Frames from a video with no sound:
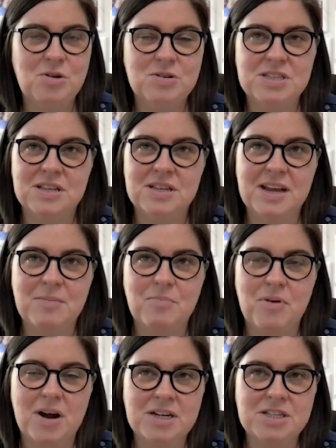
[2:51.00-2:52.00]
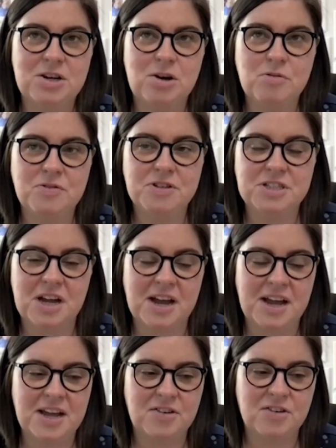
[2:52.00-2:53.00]
Something prior to COVID, I
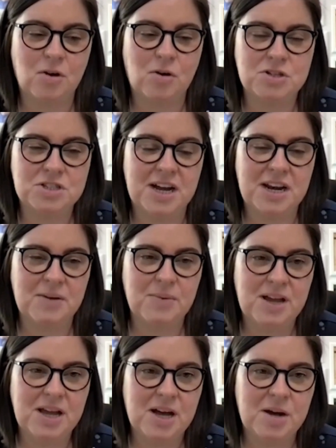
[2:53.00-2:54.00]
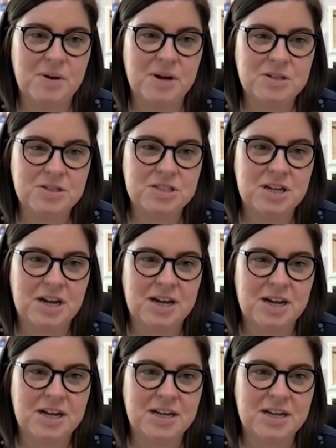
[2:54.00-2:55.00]
had thought anyway about
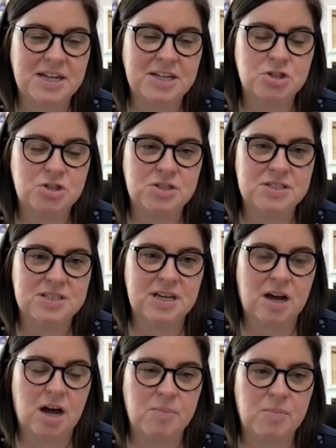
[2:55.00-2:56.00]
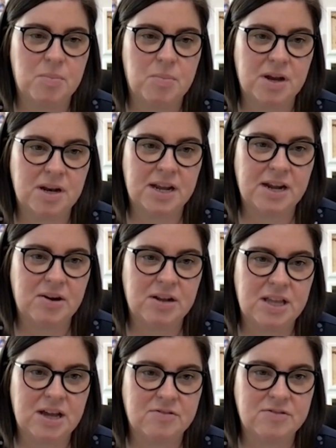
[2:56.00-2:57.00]
introducing a hybrid model here in
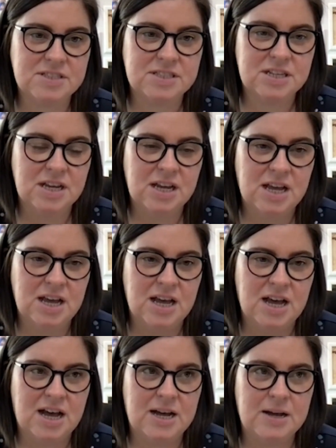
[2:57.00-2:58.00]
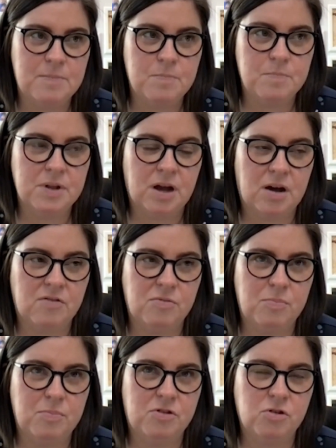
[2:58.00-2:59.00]
the office of
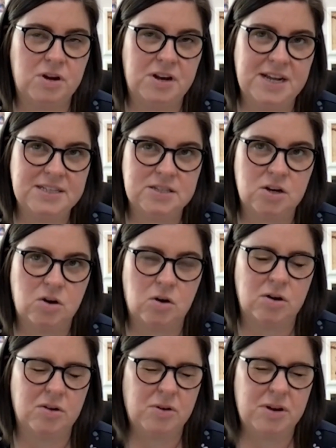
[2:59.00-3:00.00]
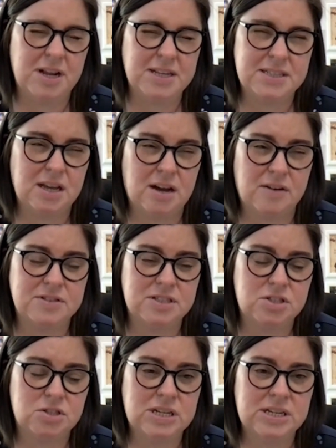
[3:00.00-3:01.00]
3 days or 3 days in the office
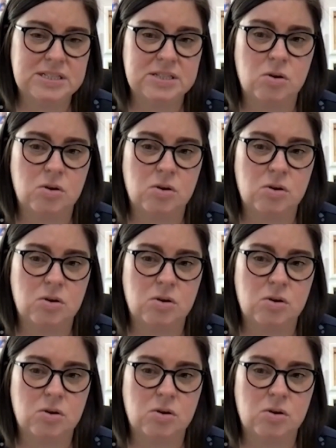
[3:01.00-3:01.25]
and 2 days at